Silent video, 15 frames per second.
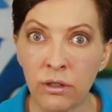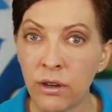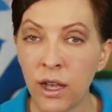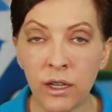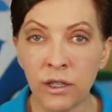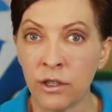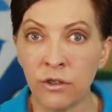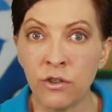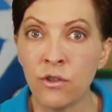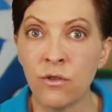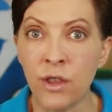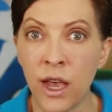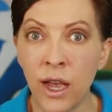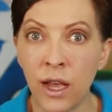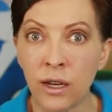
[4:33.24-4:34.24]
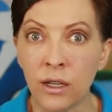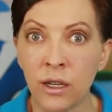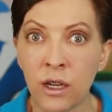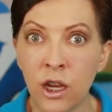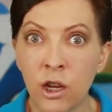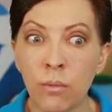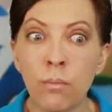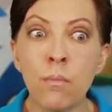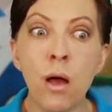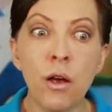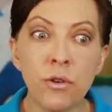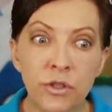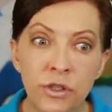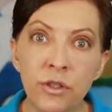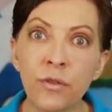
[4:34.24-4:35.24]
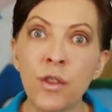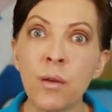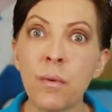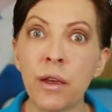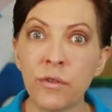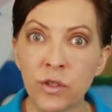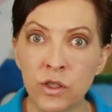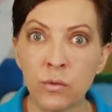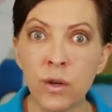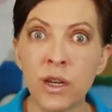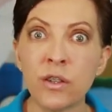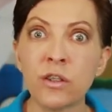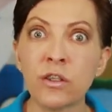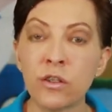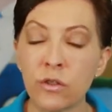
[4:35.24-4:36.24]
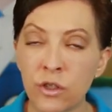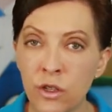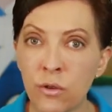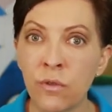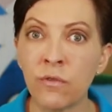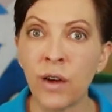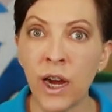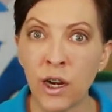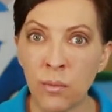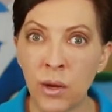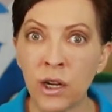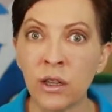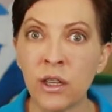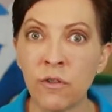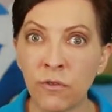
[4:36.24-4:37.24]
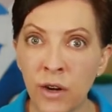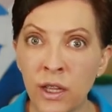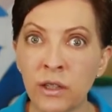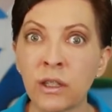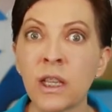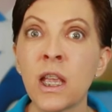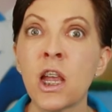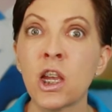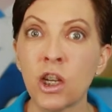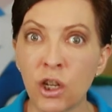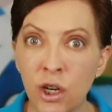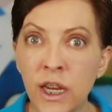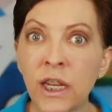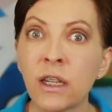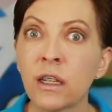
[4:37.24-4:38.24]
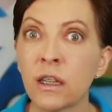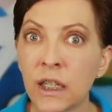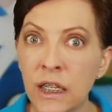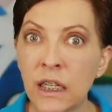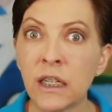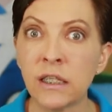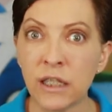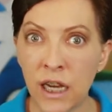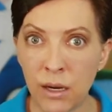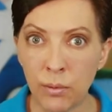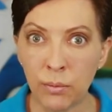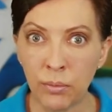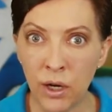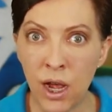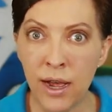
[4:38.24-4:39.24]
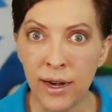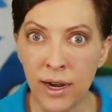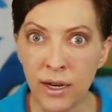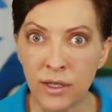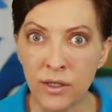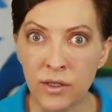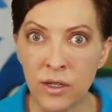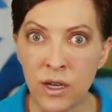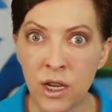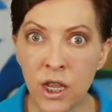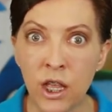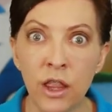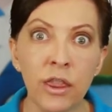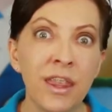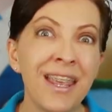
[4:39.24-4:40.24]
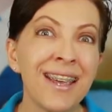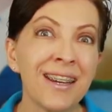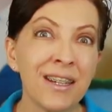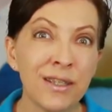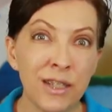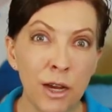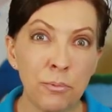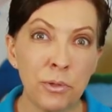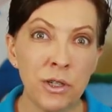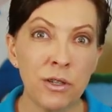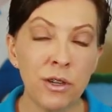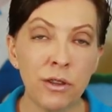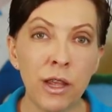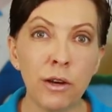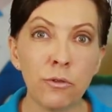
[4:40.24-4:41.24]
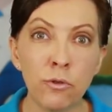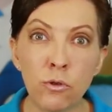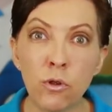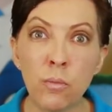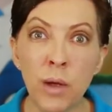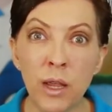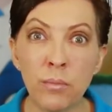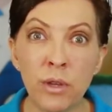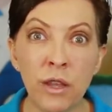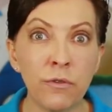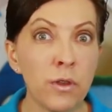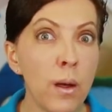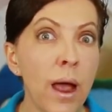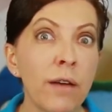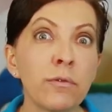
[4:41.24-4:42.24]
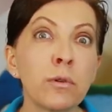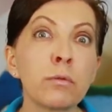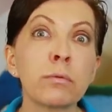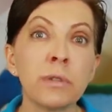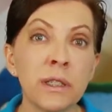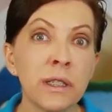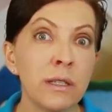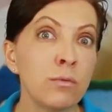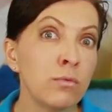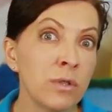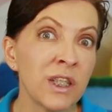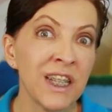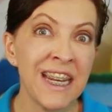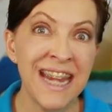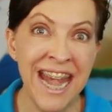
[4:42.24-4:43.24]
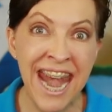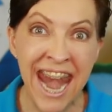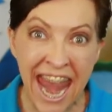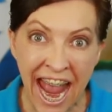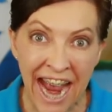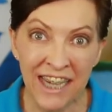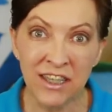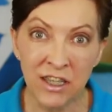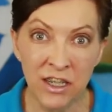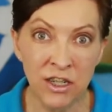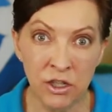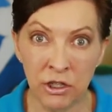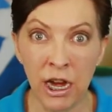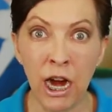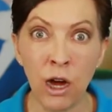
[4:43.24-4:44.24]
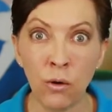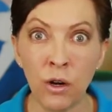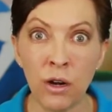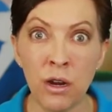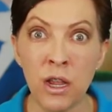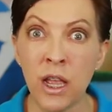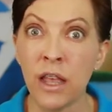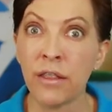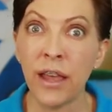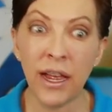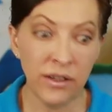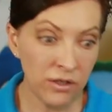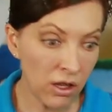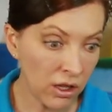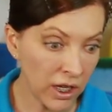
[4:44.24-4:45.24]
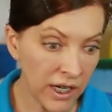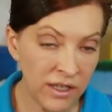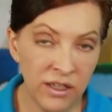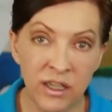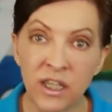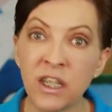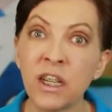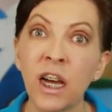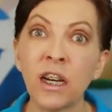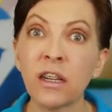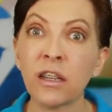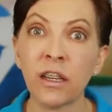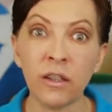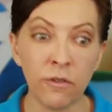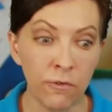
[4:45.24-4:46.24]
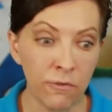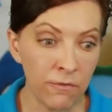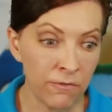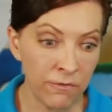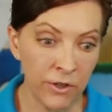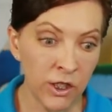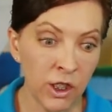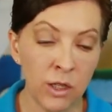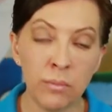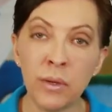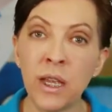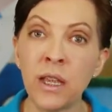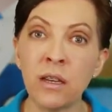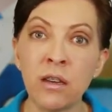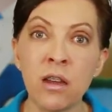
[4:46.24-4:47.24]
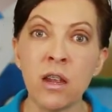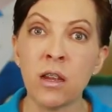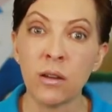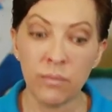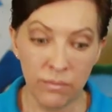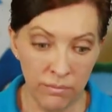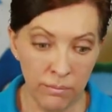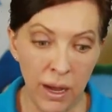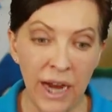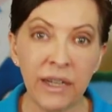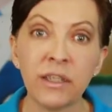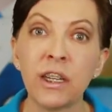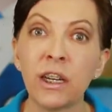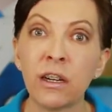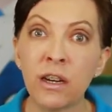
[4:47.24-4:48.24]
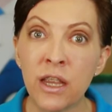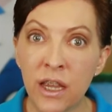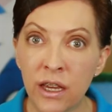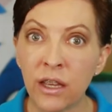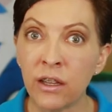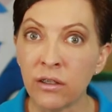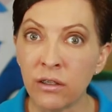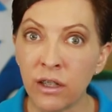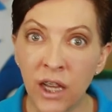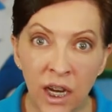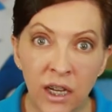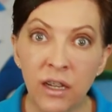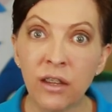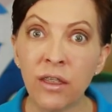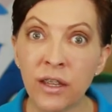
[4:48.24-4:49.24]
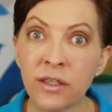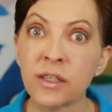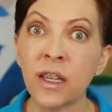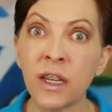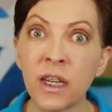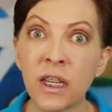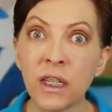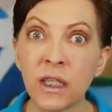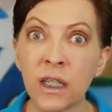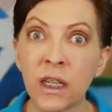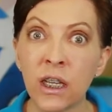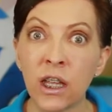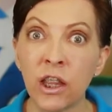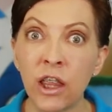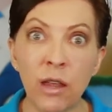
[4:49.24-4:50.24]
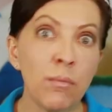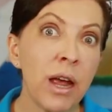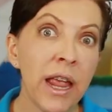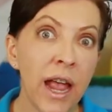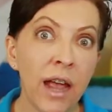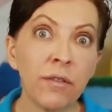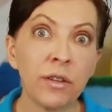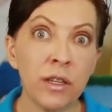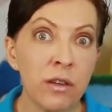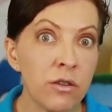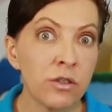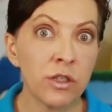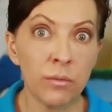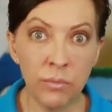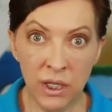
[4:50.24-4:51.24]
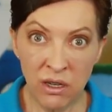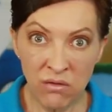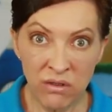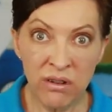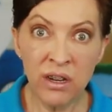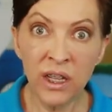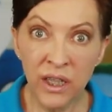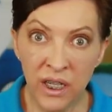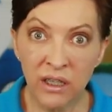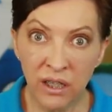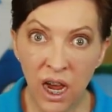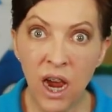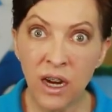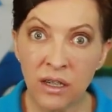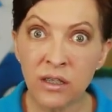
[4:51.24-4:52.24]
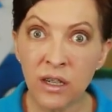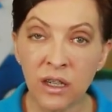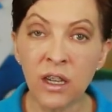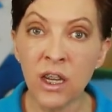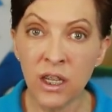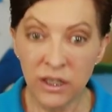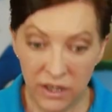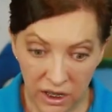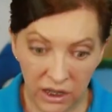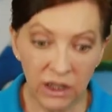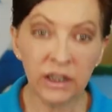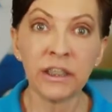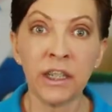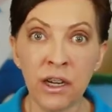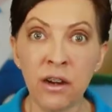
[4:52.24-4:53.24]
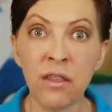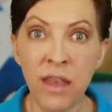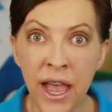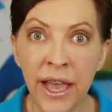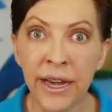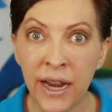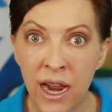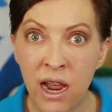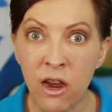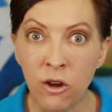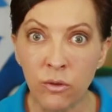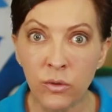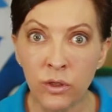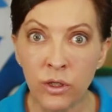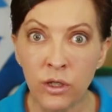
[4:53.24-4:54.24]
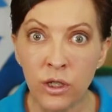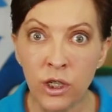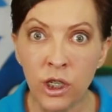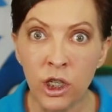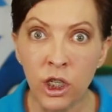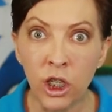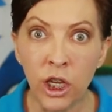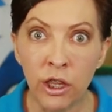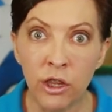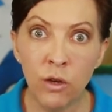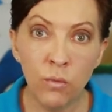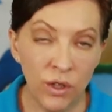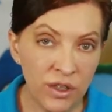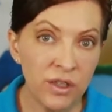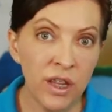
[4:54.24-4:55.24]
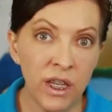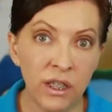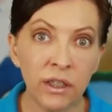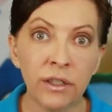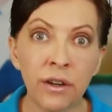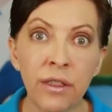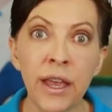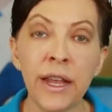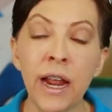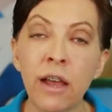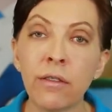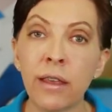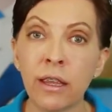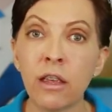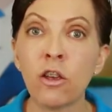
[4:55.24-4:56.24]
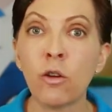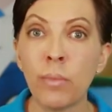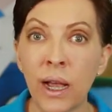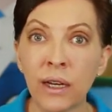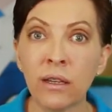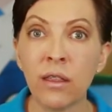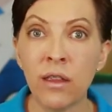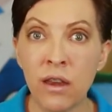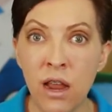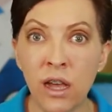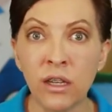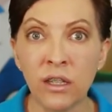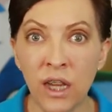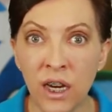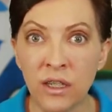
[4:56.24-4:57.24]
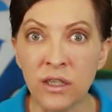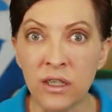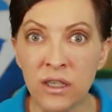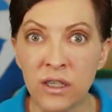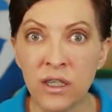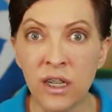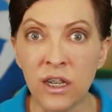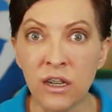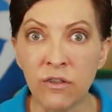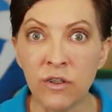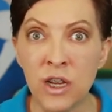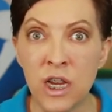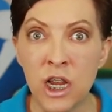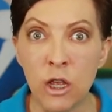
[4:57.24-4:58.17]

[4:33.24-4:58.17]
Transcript: They're not going to do that. Most of them have switched to environmentally friendly, green cleaning type products. The exception to that rule might be if you have a really, really nasty shower that has all kinds of gunk and film and bacteria and gunk that's in it, they might have to use something really toxic to clear that out. And then once they clear that out, they can go back to the non toxic stuff.